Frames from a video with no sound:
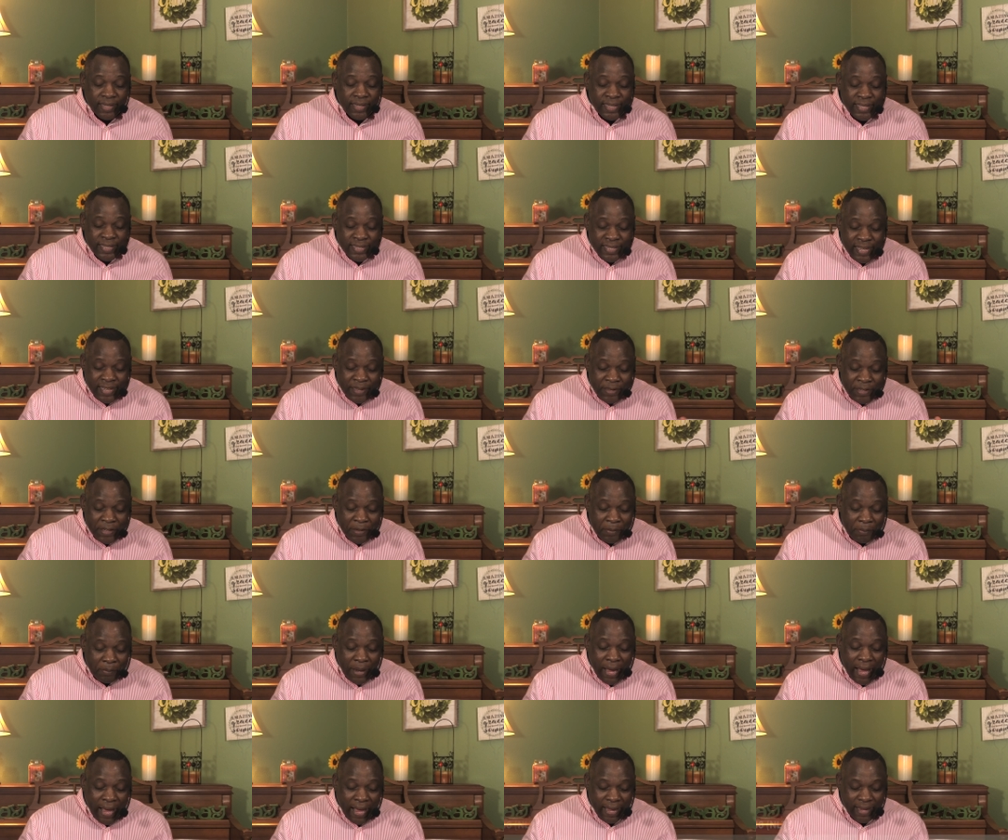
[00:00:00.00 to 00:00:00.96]
He said, You
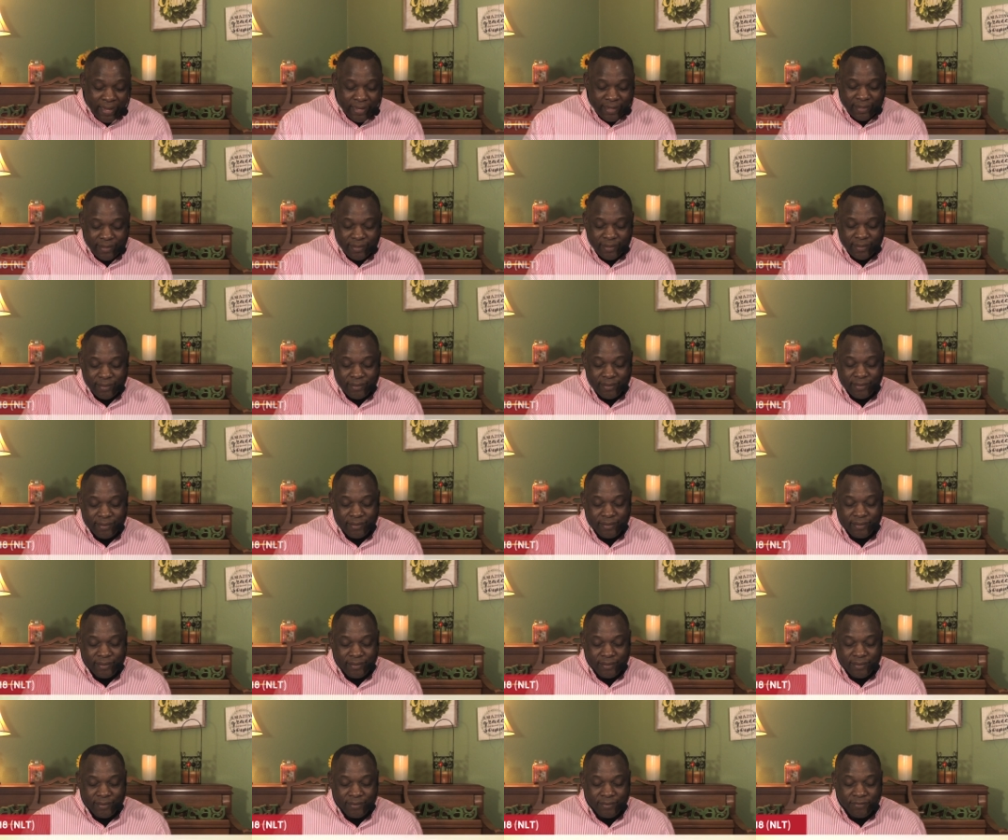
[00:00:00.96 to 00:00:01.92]
buy
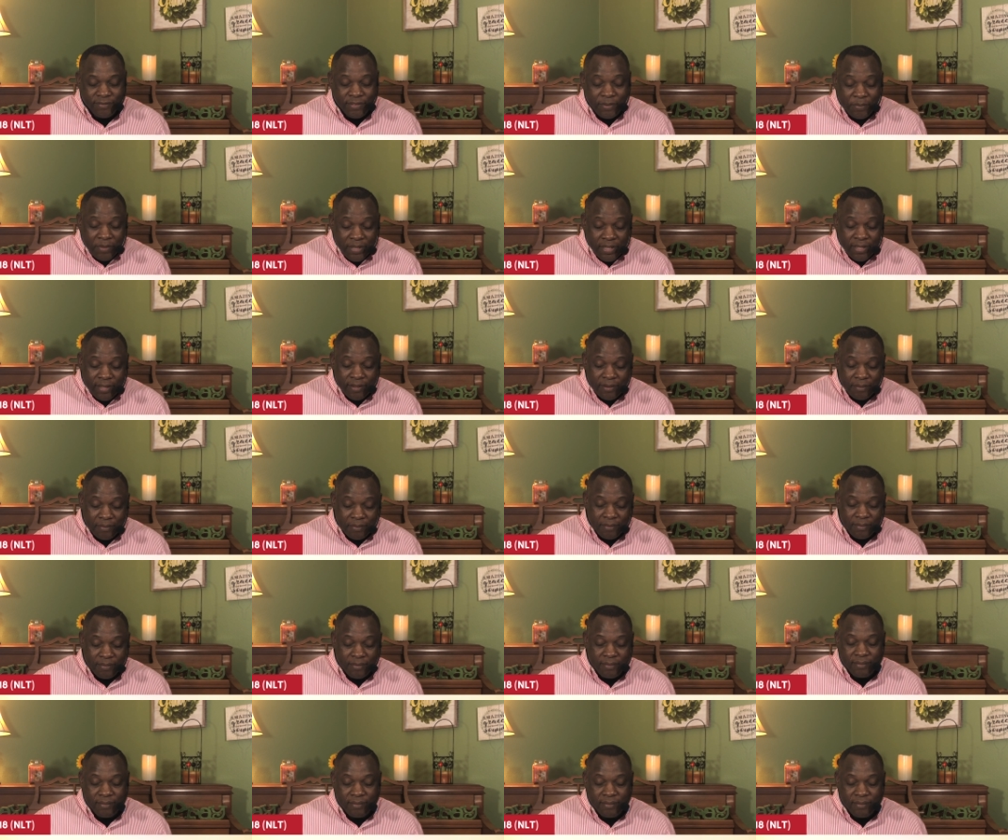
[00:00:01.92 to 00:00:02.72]
from here.